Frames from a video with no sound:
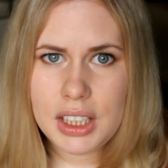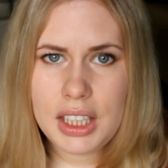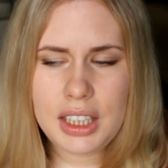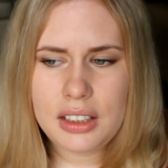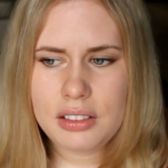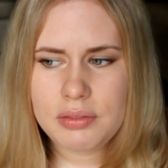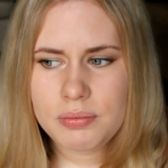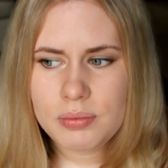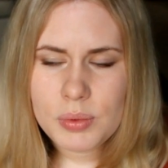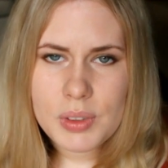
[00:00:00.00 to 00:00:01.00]
And
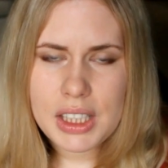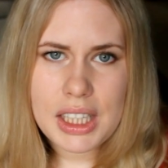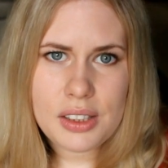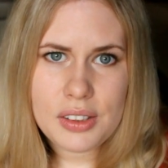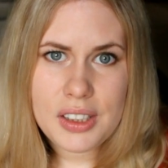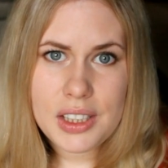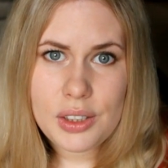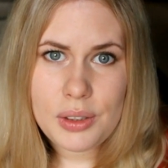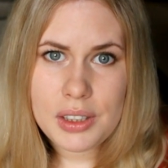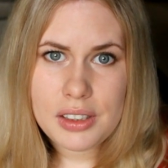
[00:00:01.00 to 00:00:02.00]
that's all there
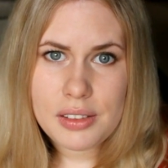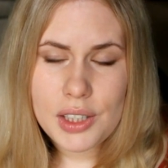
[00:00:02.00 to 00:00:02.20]
is to it.